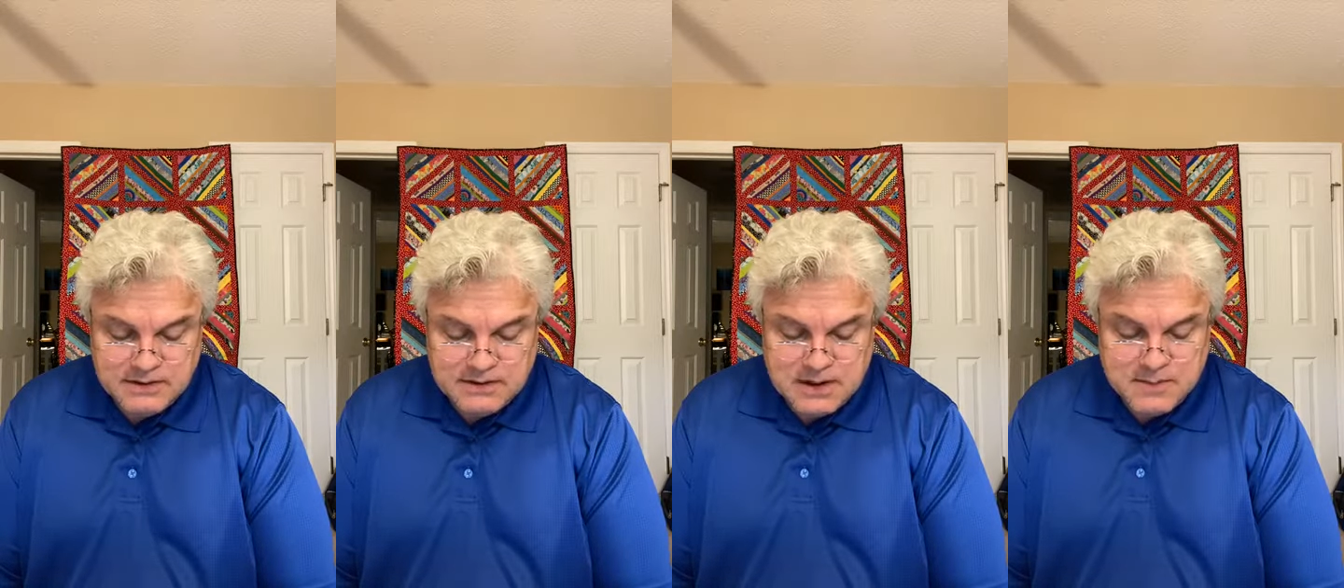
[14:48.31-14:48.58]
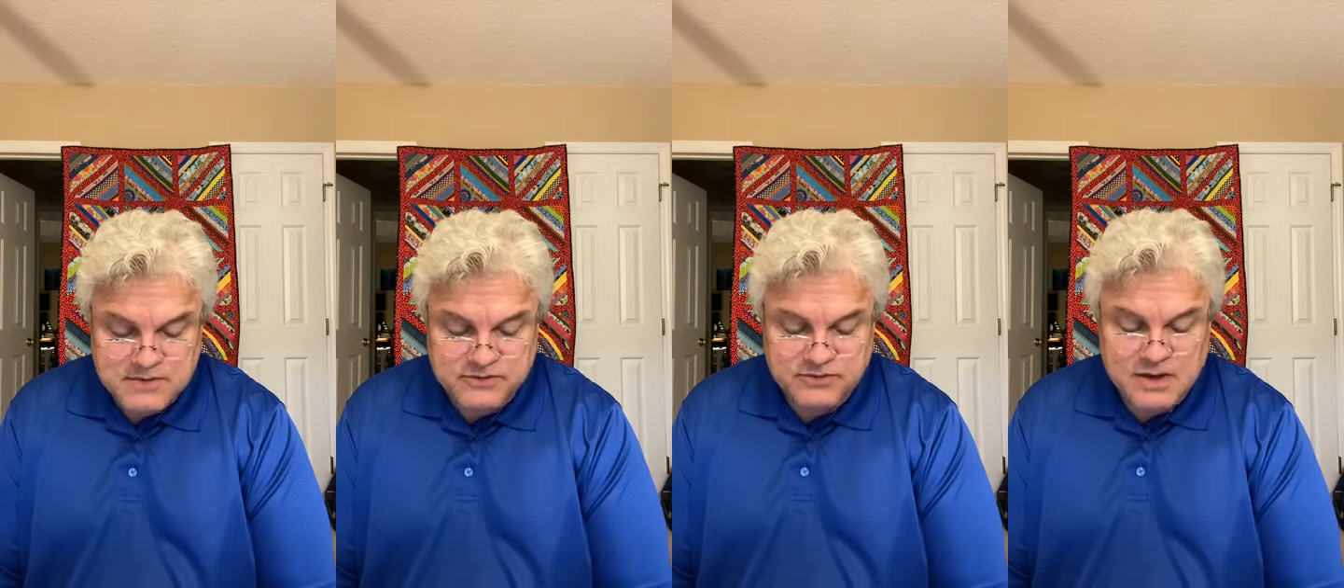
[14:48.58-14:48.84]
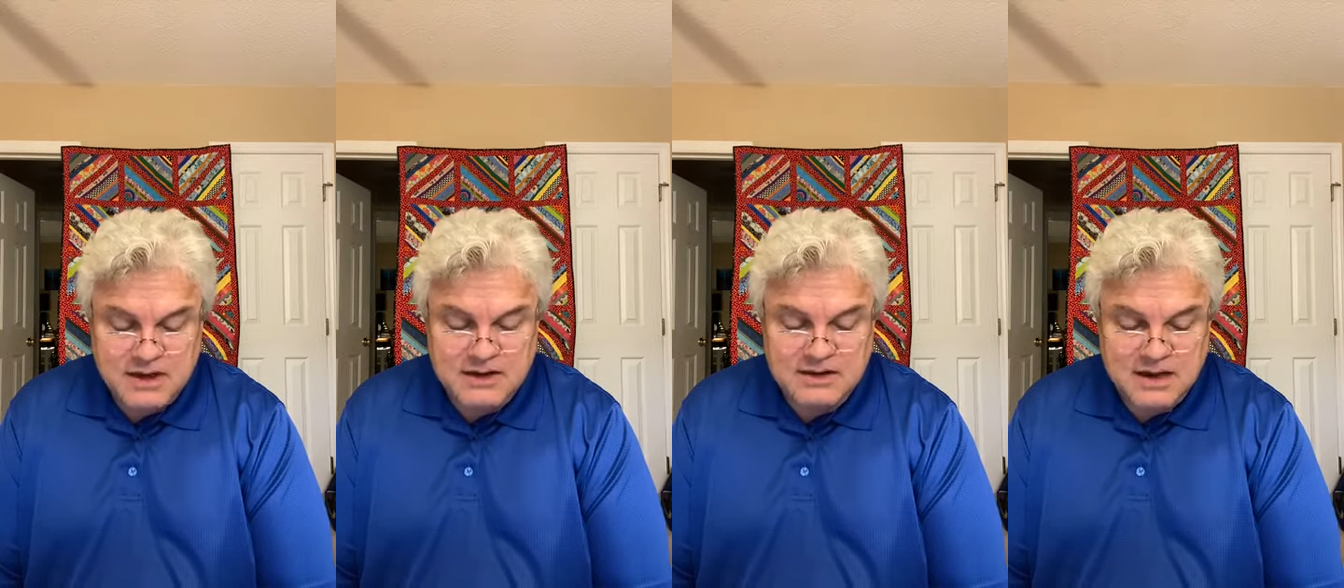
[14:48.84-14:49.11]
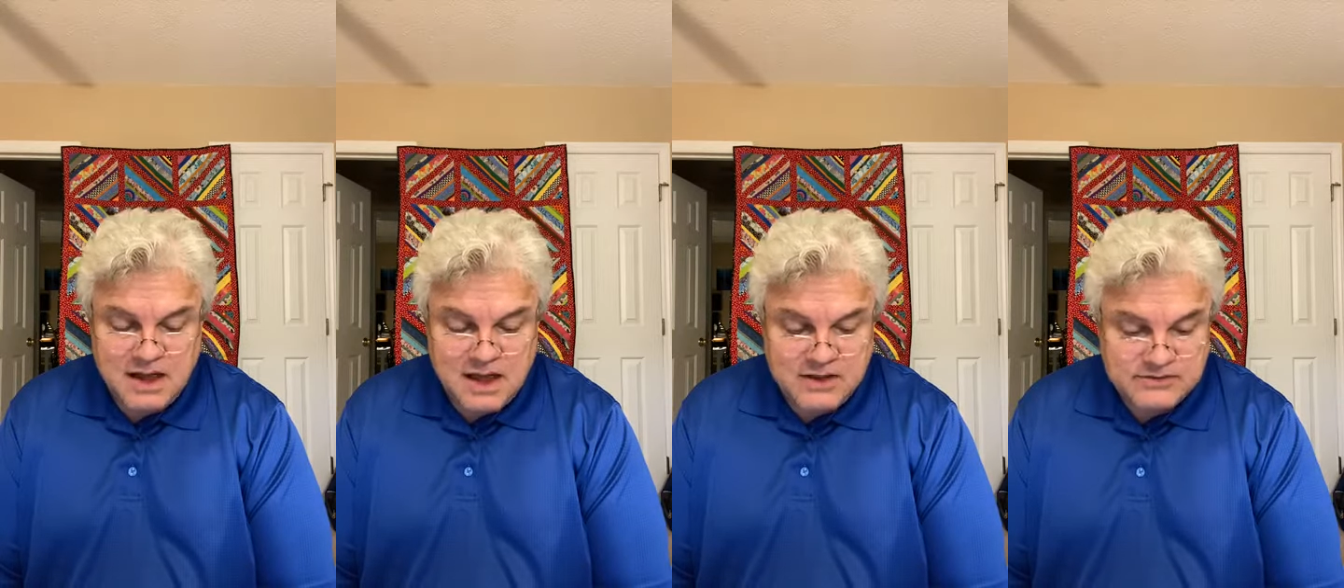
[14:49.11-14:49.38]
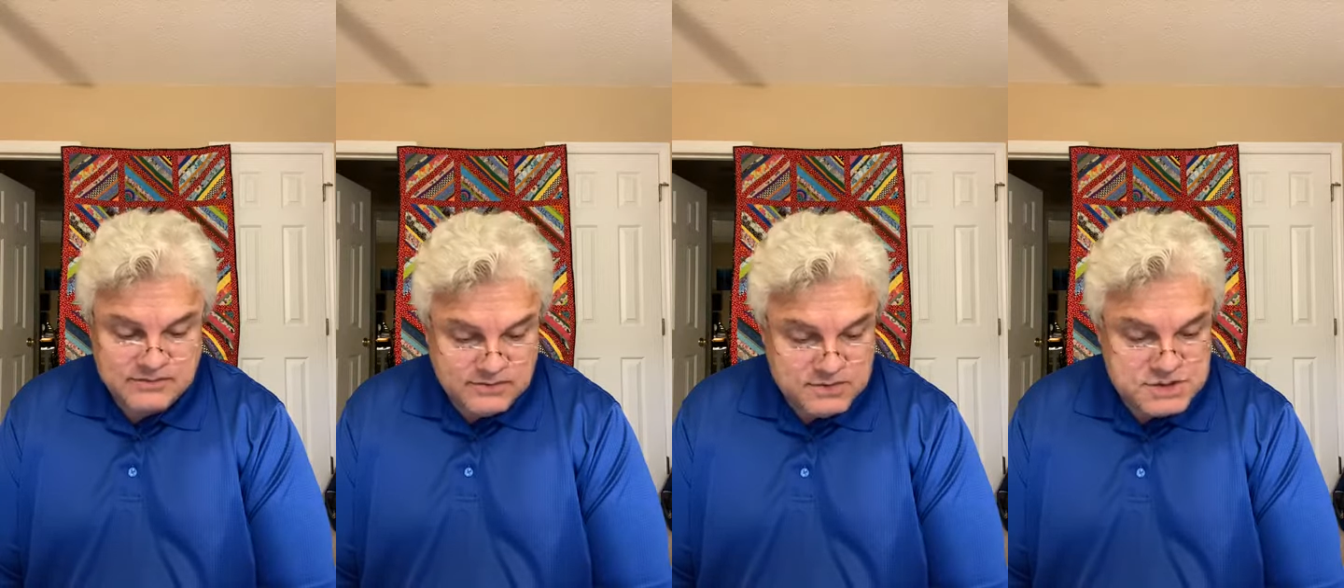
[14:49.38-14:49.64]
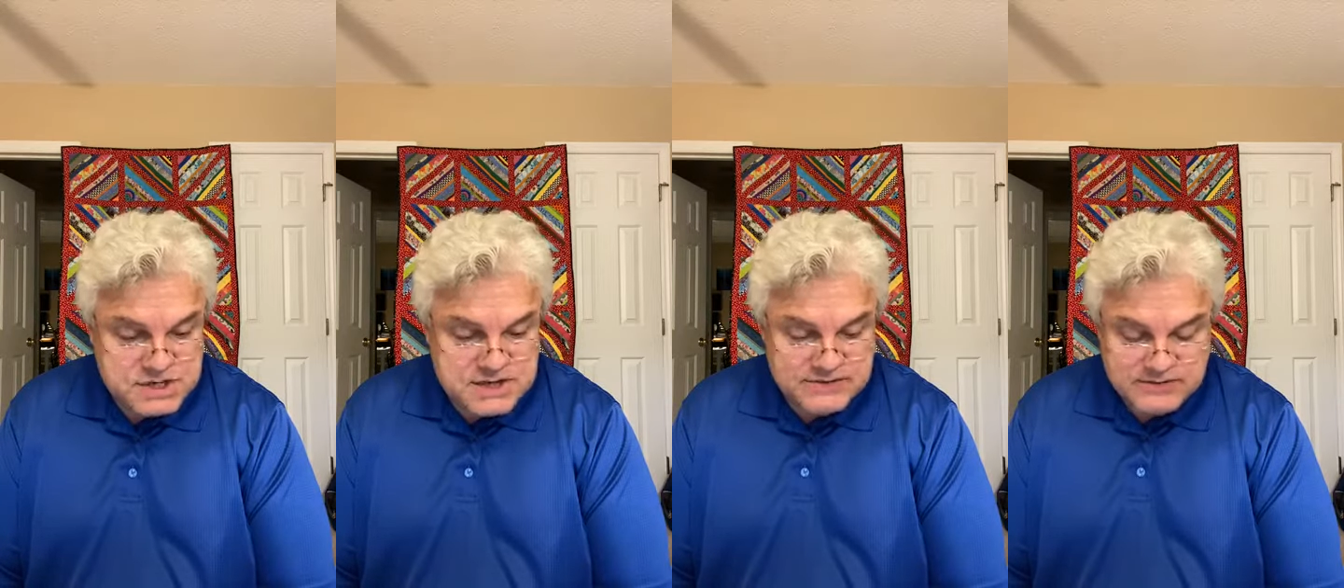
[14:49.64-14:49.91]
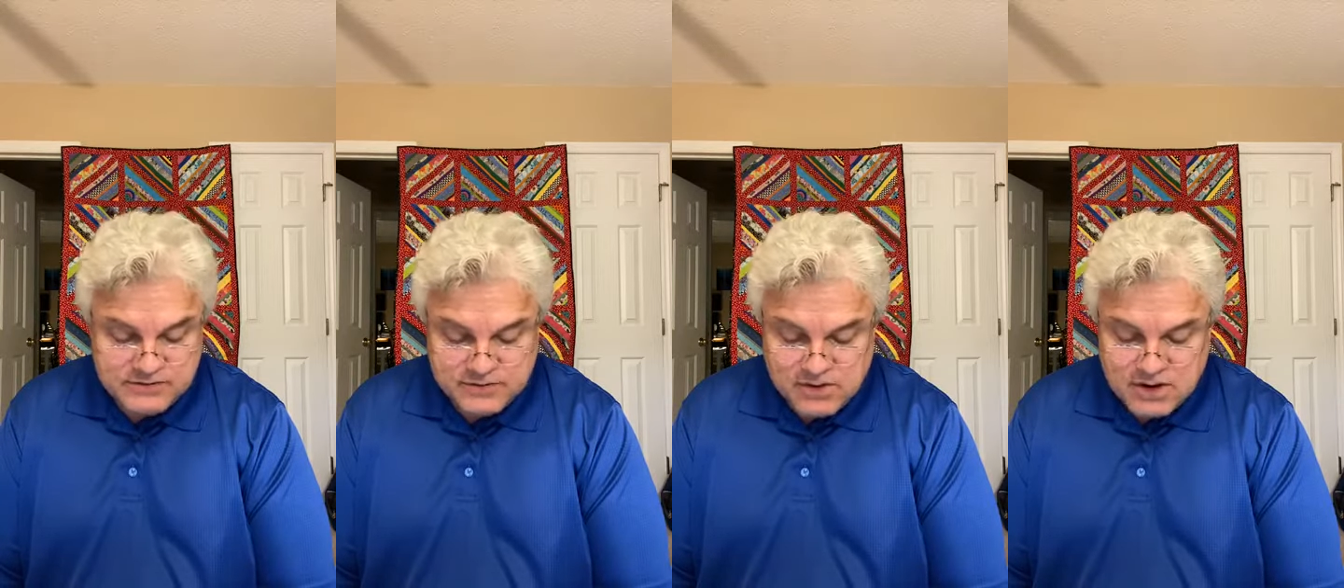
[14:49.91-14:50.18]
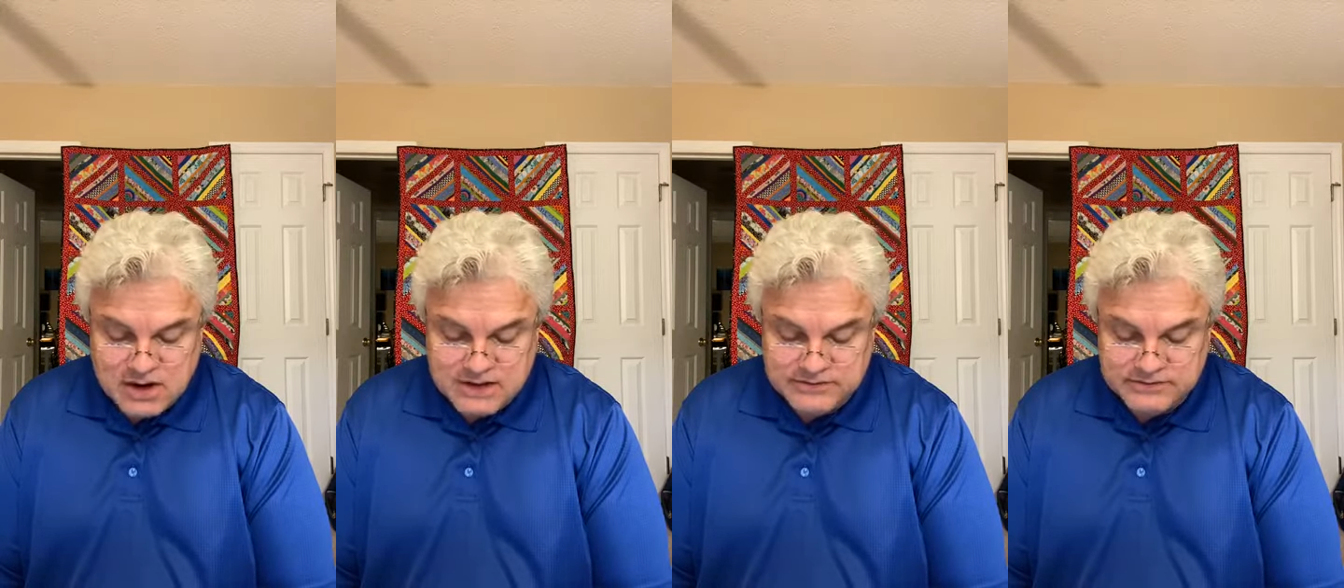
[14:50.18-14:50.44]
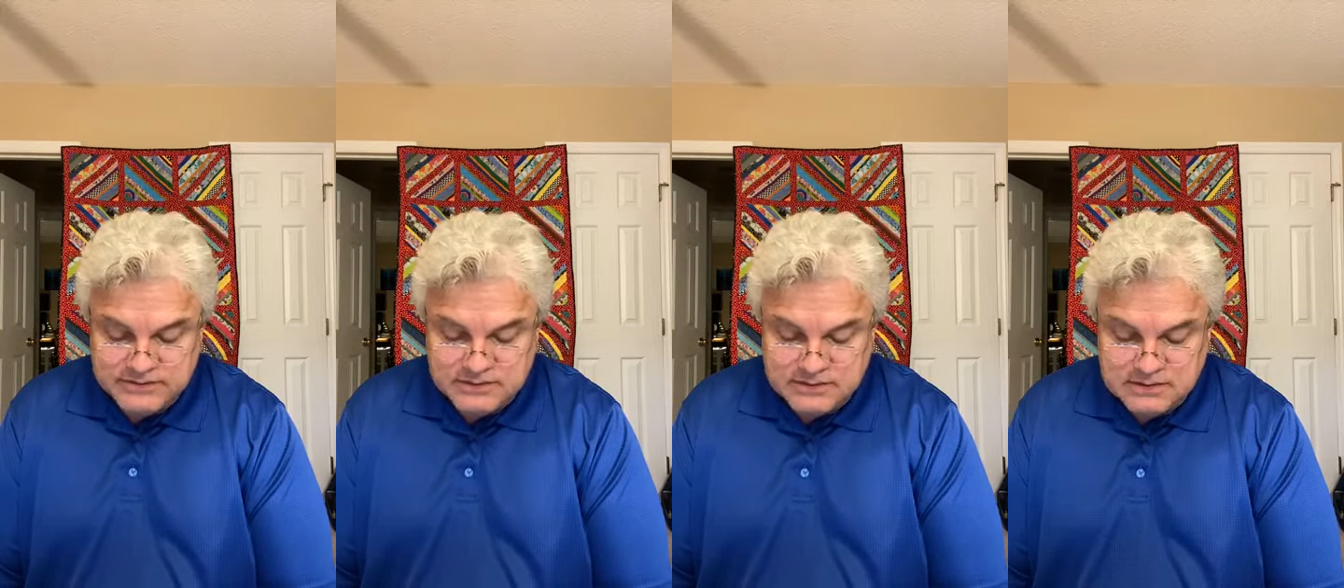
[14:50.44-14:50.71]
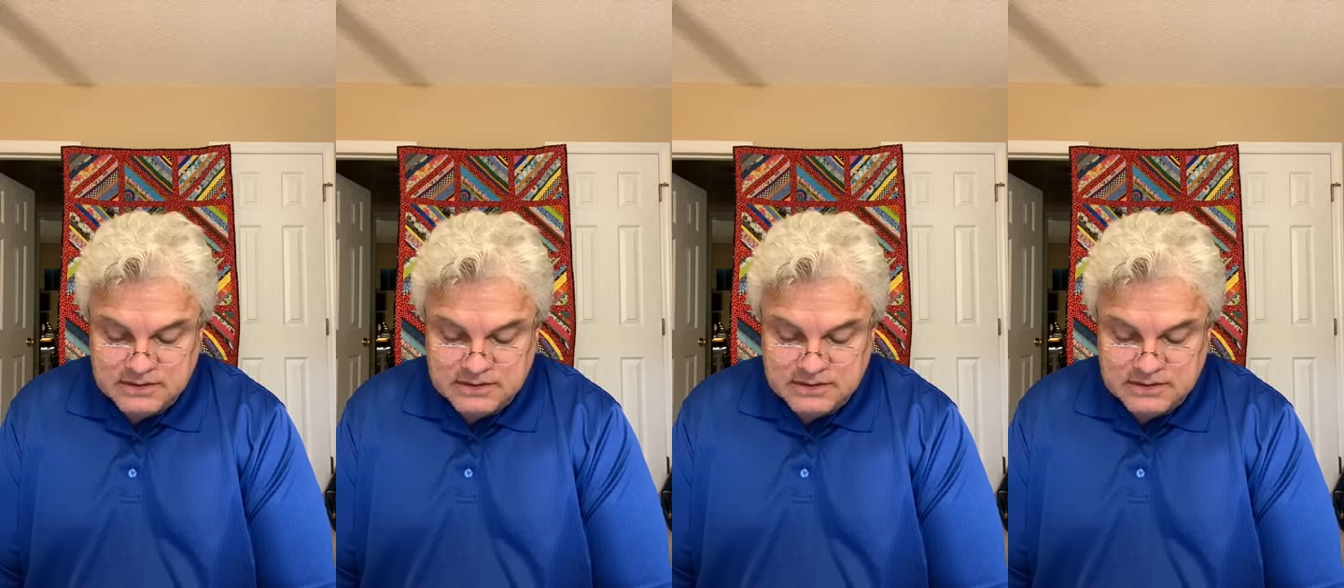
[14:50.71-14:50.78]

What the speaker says: demonstrated to us through Jesus Christ.